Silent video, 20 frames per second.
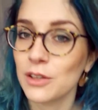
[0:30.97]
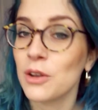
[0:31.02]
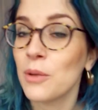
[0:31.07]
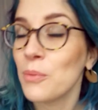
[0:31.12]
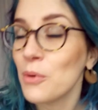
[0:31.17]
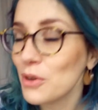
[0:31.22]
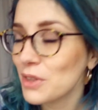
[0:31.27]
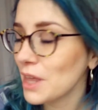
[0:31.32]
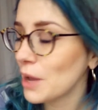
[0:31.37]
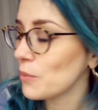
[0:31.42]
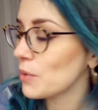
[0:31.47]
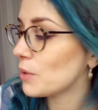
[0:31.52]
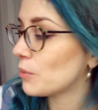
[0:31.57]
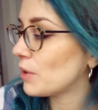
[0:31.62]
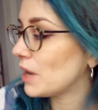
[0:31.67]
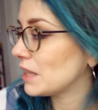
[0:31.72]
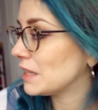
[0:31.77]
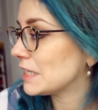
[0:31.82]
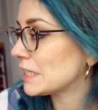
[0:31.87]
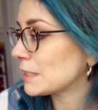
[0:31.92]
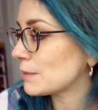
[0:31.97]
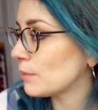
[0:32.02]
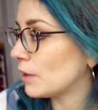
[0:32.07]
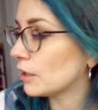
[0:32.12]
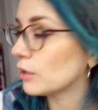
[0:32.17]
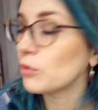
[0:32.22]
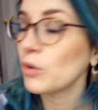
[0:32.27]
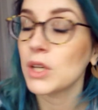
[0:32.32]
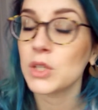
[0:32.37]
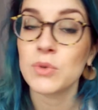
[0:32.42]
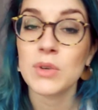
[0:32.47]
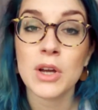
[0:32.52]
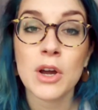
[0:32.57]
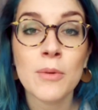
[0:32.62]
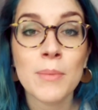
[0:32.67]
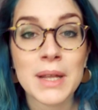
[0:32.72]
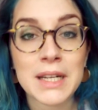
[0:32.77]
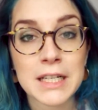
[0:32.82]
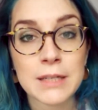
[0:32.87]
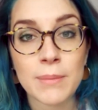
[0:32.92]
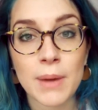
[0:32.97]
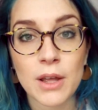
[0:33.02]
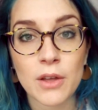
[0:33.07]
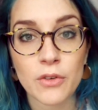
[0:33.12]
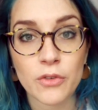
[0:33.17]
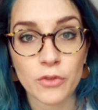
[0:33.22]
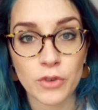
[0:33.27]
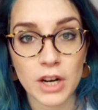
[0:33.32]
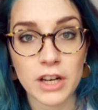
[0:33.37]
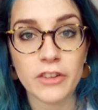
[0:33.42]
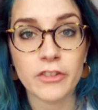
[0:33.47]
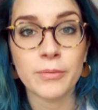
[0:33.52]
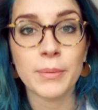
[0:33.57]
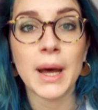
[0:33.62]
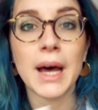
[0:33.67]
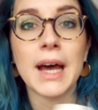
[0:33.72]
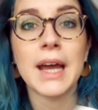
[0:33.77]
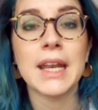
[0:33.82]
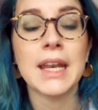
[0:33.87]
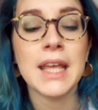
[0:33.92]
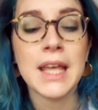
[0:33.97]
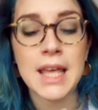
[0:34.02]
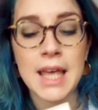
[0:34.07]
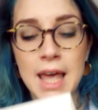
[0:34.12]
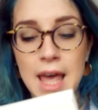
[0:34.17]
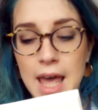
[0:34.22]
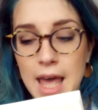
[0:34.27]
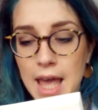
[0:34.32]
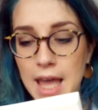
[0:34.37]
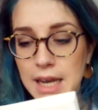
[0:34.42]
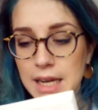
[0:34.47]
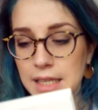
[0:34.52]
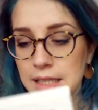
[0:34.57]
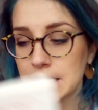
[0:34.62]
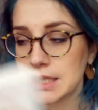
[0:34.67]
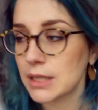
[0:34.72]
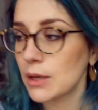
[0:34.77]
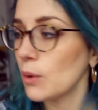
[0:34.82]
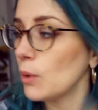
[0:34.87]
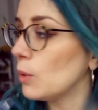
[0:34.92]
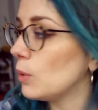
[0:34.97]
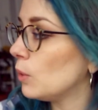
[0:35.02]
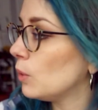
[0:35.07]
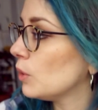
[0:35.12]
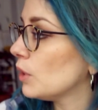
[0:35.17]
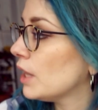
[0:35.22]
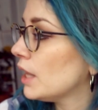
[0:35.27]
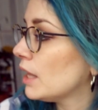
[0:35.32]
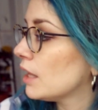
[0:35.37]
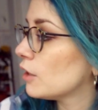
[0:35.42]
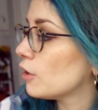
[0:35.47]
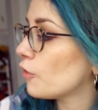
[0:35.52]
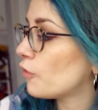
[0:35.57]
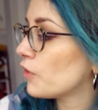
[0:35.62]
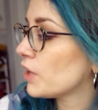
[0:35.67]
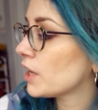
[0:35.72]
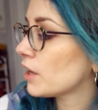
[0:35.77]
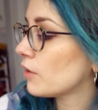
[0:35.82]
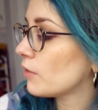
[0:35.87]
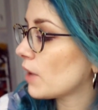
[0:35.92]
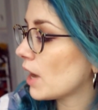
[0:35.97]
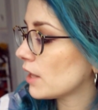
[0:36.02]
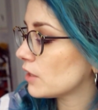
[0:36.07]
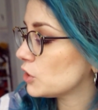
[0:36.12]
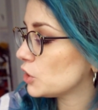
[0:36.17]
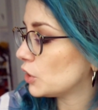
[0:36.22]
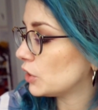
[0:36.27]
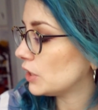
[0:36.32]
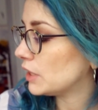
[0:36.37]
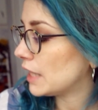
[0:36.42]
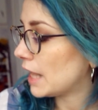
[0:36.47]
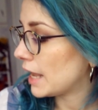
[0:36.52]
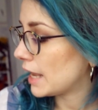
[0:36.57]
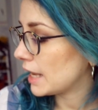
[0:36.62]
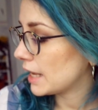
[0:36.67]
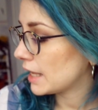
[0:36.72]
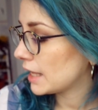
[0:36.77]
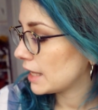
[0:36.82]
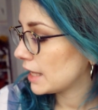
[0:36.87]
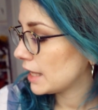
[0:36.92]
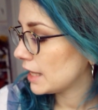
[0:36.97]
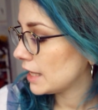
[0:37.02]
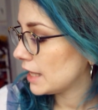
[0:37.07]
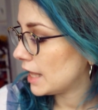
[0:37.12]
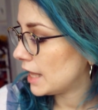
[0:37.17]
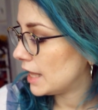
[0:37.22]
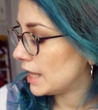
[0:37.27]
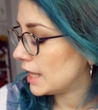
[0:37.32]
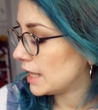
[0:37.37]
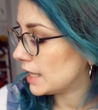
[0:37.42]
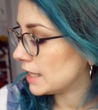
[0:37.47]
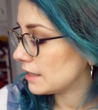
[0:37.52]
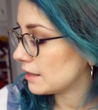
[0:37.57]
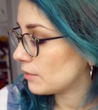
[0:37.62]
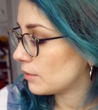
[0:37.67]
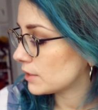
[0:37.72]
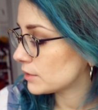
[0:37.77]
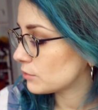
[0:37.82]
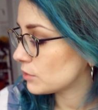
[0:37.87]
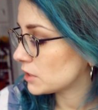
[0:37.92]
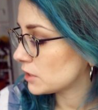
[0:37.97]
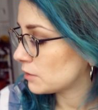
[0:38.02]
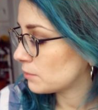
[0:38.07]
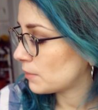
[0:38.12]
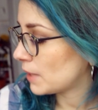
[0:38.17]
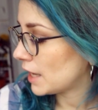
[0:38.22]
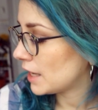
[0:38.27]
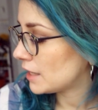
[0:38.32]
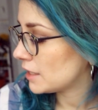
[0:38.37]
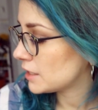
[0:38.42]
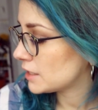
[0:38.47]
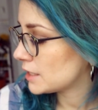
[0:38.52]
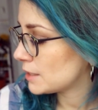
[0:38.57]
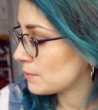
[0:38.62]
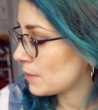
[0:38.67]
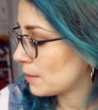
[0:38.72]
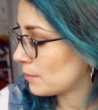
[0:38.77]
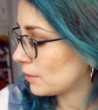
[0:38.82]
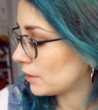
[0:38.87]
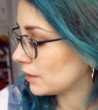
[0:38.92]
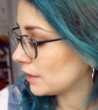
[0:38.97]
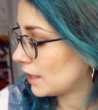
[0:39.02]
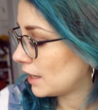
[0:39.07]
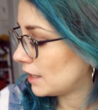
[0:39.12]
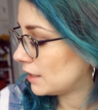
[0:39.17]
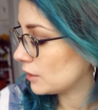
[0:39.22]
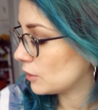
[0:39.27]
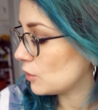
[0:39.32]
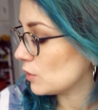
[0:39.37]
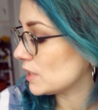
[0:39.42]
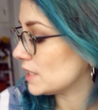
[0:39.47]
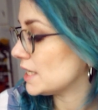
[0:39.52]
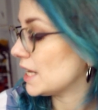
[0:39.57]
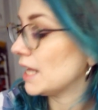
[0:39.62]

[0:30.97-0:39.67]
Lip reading: book that we read this month was recommended by a friend of mine, and it's called The Thing Around Your Neck. And it was written by Chimamanda Ngozi